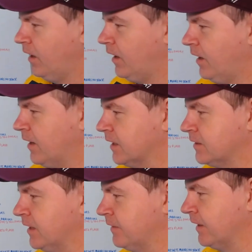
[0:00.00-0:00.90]

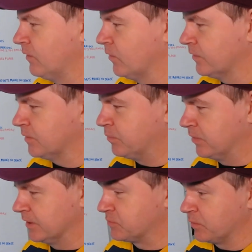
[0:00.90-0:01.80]
And then they go to the
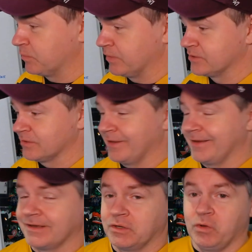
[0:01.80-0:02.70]
police, where the police are
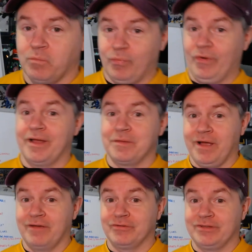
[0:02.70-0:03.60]
like, boy, am
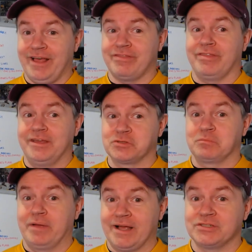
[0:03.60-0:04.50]
I ever glad things are
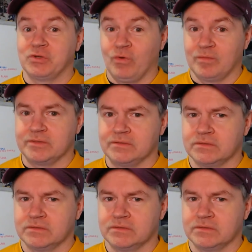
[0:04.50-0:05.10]
back to normal.